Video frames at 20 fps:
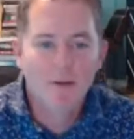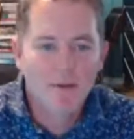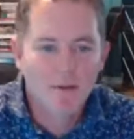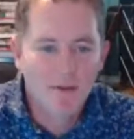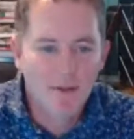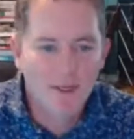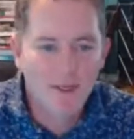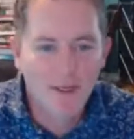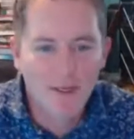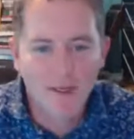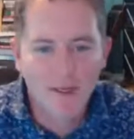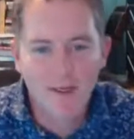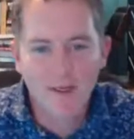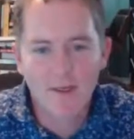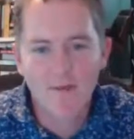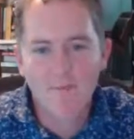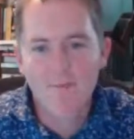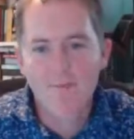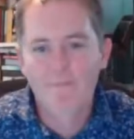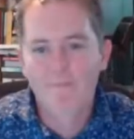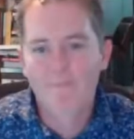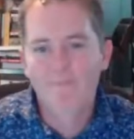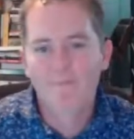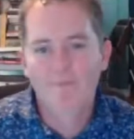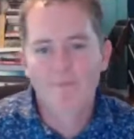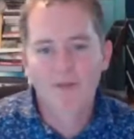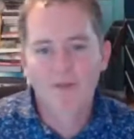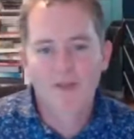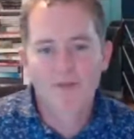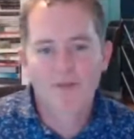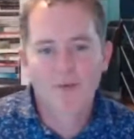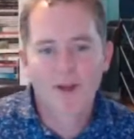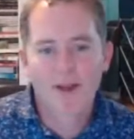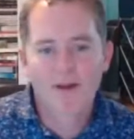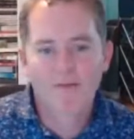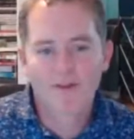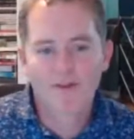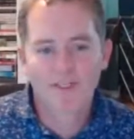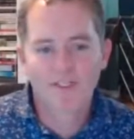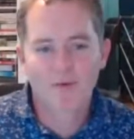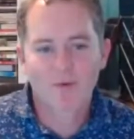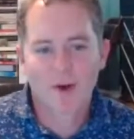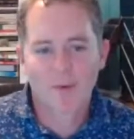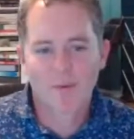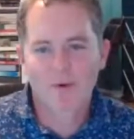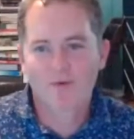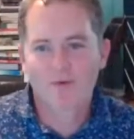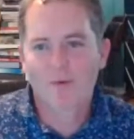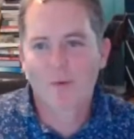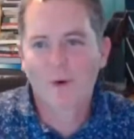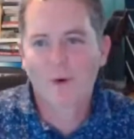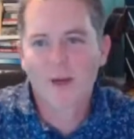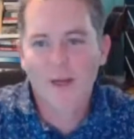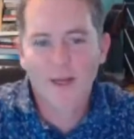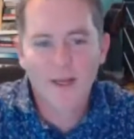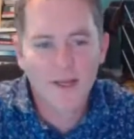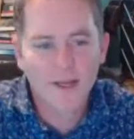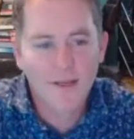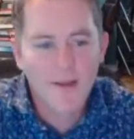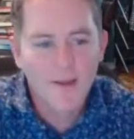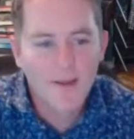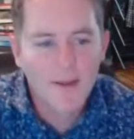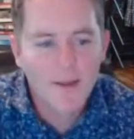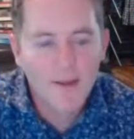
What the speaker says: The 3FE swapped 40.